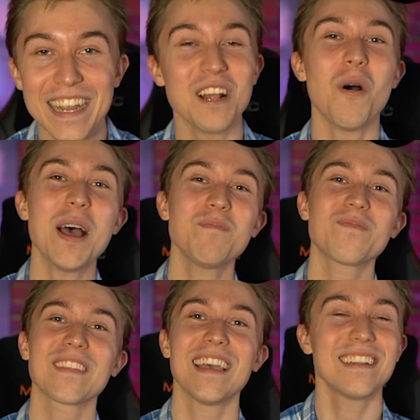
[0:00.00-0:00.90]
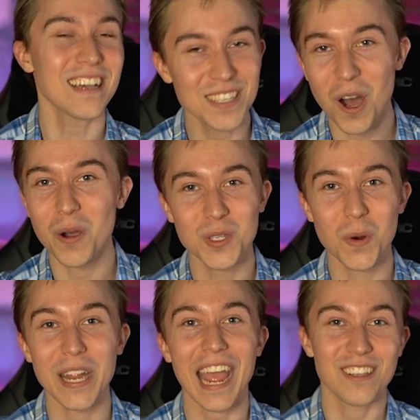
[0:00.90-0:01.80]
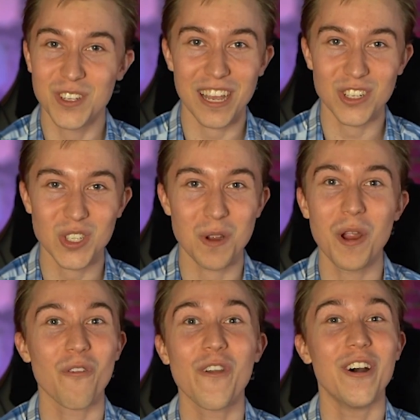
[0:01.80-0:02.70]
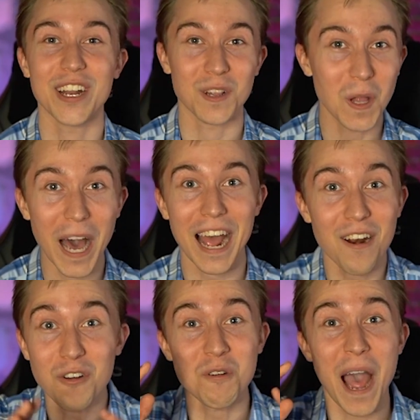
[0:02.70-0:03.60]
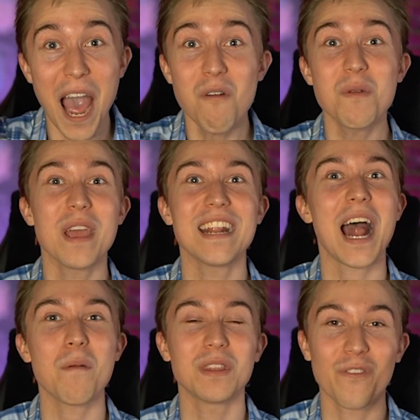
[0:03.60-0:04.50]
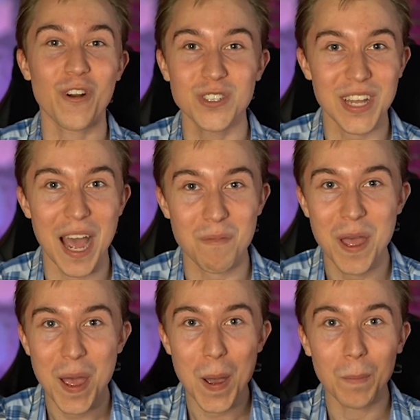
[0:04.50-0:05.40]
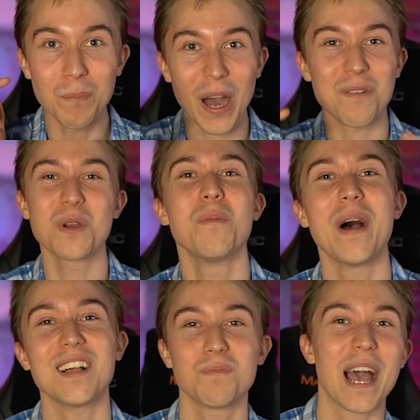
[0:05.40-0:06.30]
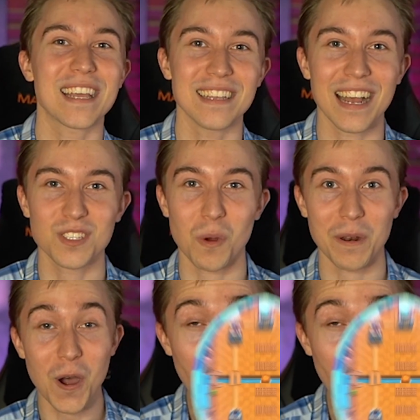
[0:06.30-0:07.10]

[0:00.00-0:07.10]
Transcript: You know what? It doesn't always work. As you guys are seeing, we are failing a lot. I don't know how we made it happen the first time, but we will bounce back in the next one.